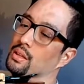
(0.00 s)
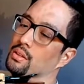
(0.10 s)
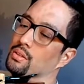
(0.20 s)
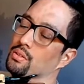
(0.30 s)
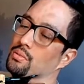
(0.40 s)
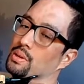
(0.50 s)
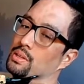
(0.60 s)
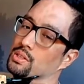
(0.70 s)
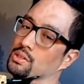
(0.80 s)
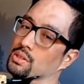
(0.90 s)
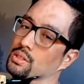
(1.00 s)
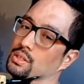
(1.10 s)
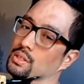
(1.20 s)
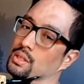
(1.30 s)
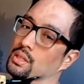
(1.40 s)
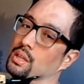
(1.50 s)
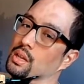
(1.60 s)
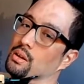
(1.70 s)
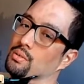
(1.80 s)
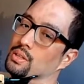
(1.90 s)
to my students,
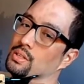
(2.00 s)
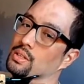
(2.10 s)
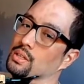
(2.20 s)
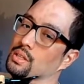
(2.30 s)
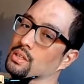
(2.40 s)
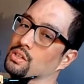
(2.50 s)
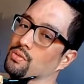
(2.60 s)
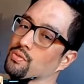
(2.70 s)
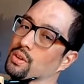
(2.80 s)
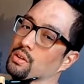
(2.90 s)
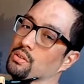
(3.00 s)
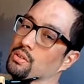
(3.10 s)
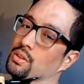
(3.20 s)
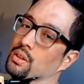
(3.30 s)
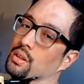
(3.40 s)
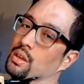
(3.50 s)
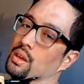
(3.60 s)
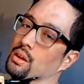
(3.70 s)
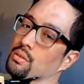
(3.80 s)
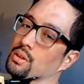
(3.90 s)
I want to see ninja fingers,
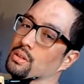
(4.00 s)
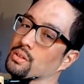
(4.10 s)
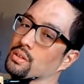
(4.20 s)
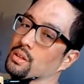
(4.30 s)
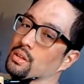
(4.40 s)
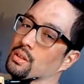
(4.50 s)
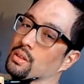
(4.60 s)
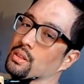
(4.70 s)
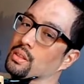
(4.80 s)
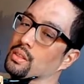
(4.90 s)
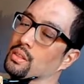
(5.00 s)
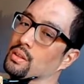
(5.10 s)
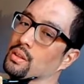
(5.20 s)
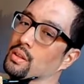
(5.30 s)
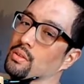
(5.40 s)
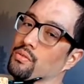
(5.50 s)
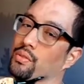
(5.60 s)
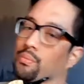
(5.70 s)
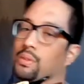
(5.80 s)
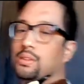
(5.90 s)
and I want to see
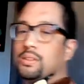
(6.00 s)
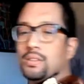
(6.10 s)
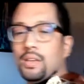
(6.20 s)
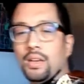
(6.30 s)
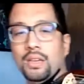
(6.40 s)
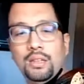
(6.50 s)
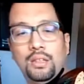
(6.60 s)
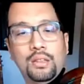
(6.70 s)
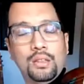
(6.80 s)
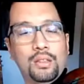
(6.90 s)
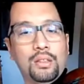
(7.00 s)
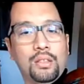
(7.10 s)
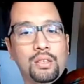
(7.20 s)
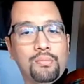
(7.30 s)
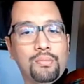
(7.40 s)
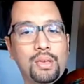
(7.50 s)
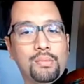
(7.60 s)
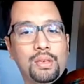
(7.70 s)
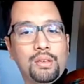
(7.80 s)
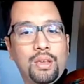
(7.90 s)
from this side,
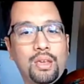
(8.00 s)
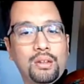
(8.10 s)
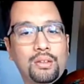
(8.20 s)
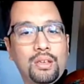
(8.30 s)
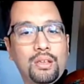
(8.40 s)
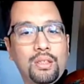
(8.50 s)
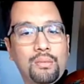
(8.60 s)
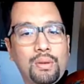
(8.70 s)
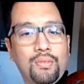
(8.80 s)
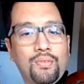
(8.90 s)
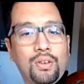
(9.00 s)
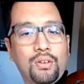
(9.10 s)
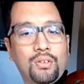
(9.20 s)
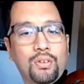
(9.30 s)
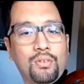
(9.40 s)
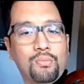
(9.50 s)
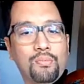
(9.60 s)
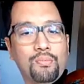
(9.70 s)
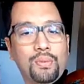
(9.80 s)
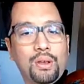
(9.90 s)
maybe you can't tell that my fingers are
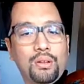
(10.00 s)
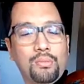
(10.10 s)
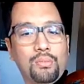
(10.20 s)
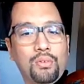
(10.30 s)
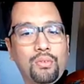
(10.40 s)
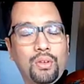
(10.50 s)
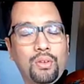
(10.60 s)
barely moving,